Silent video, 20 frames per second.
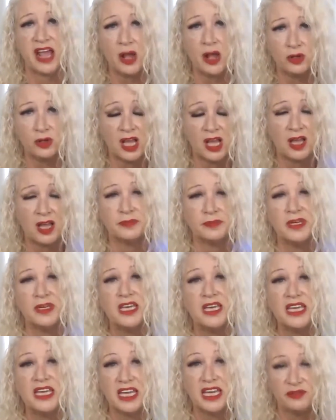outcome
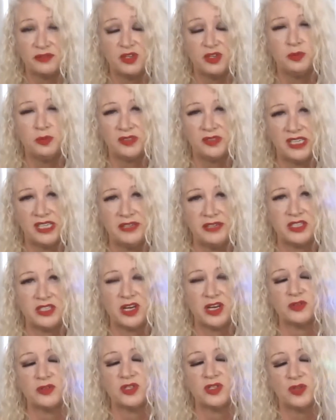if you believe
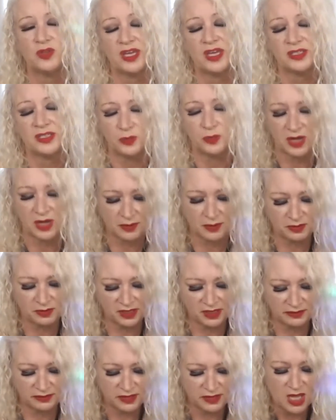so that's what I
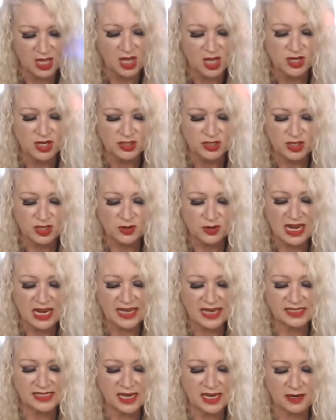believe. So
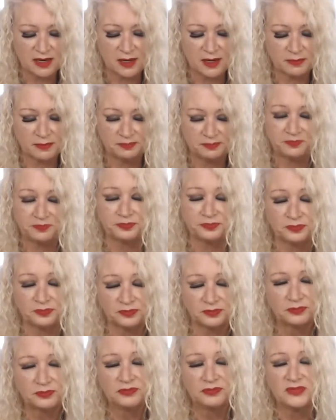yes, I am
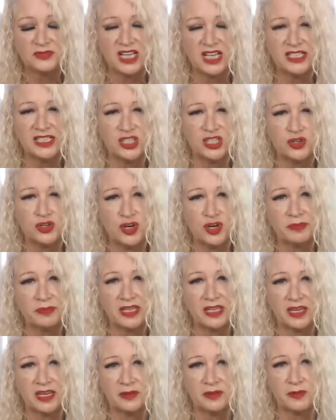
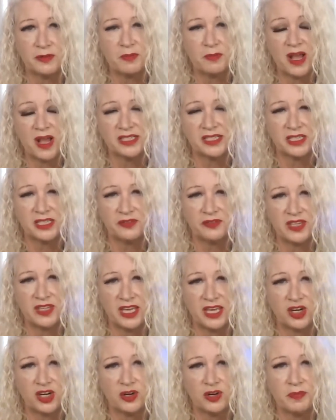I'm a positive
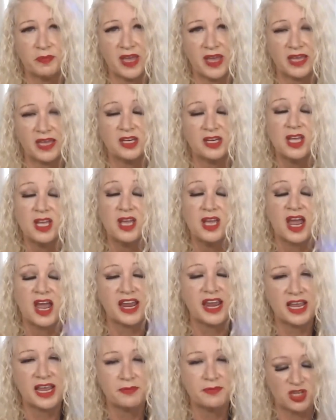thinker, but I
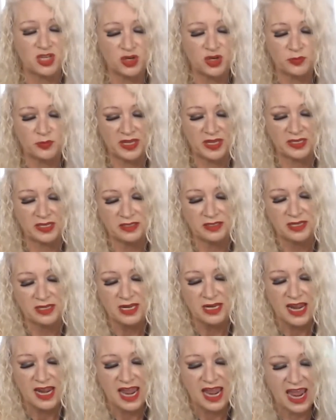am human,
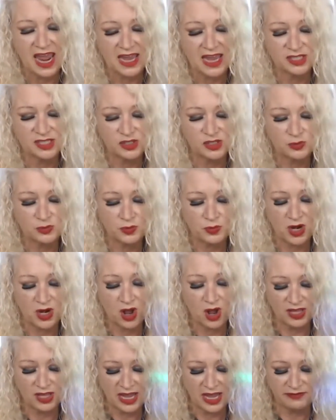and we
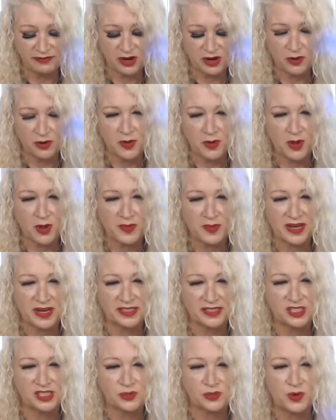all have our
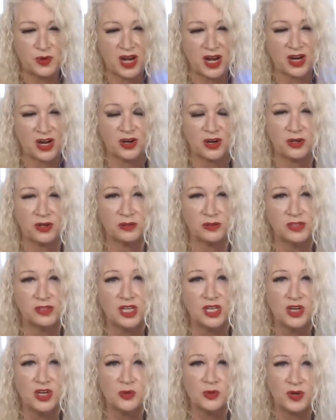moments where
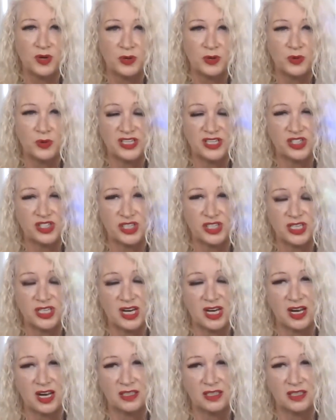we wished